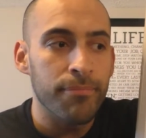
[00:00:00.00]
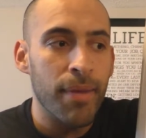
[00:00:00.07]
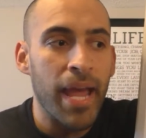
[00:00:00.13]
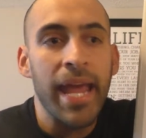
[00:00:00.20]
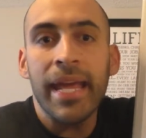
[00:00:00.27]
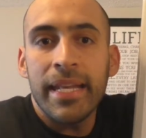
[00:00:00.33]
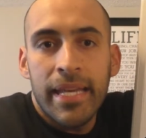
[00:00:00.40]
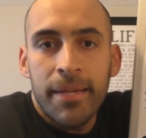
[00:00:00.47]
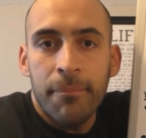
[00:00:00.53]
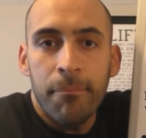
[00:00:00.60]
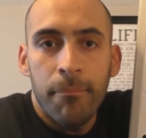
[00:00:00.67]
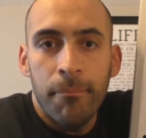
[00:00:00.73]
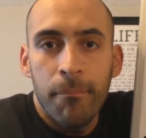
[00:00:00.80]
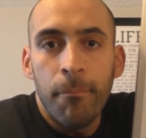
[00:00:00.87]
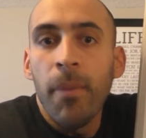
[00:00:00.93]

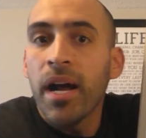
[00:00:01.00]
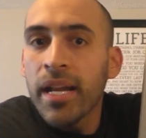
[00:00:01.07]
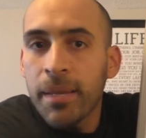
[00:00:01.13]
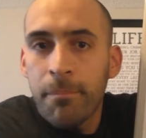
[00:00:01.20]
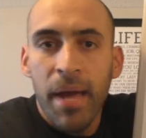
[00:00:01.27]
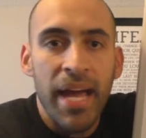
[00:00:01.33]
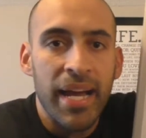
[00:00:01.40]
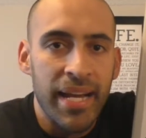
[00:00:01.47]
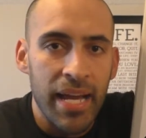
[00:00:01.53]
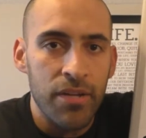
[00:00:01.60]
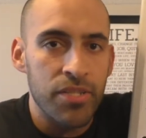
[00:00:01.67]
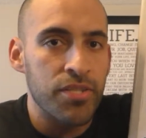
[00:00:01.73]
handing money back out